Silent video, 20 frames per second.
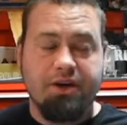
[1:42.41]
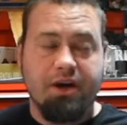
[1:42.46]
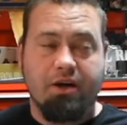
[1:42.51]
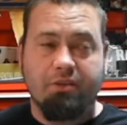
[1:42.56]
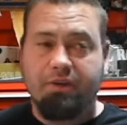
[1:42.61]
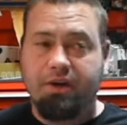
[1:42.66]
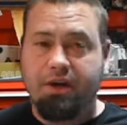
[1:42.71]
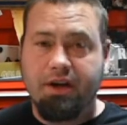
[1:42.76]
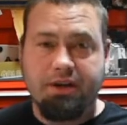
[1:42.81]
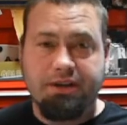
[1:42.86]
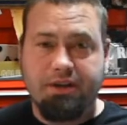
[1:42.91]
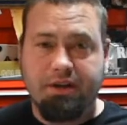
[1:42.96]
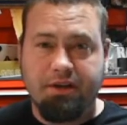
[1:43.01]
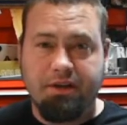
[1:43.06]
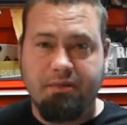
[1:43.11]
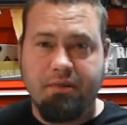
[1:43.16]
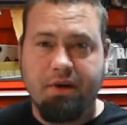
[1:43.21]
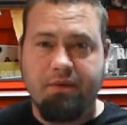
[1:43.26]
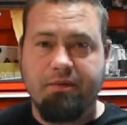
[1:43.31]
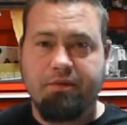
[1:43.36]
You know, I'm looking at
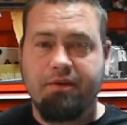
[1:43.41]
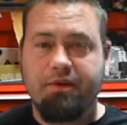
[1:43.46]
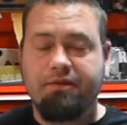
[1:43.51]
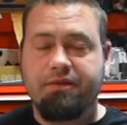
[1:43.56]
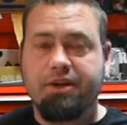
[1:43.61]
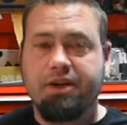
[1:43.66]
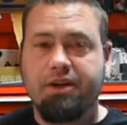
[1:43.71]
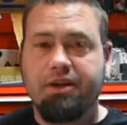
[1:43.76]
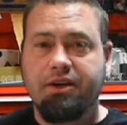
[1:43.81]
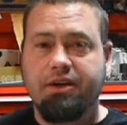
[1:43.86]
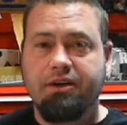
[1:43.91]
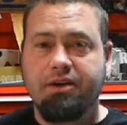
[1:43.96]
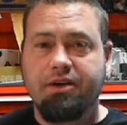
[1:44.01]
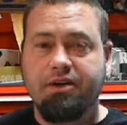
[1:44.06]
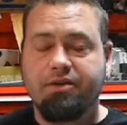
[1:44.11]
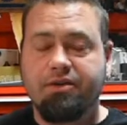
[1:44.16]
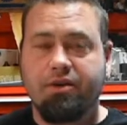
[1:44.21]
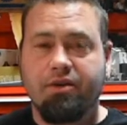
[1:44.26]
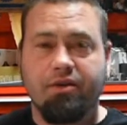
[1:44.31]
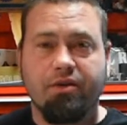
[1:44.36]
something maybe 15
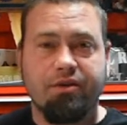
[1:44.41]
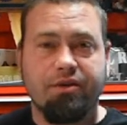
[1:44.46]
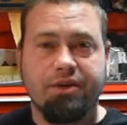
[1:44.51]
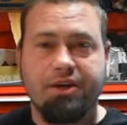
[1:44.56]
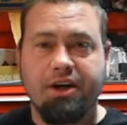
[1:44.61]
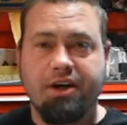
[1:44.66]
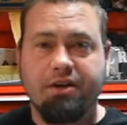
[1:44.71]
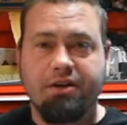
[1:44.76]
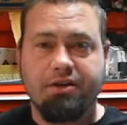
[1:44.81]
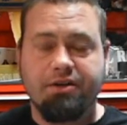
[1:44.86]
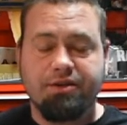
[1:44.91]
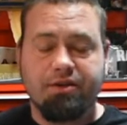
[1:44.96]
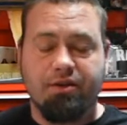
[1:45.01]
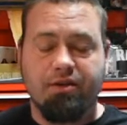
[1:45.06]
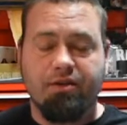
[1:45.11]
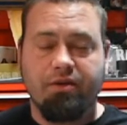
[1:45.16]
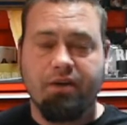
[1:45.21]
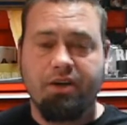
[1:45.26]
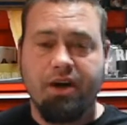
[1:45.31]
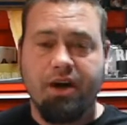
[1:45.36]
years old, 10 years
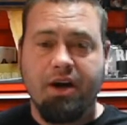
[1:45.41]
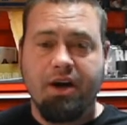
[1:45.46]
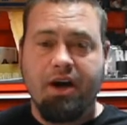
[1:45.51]
old,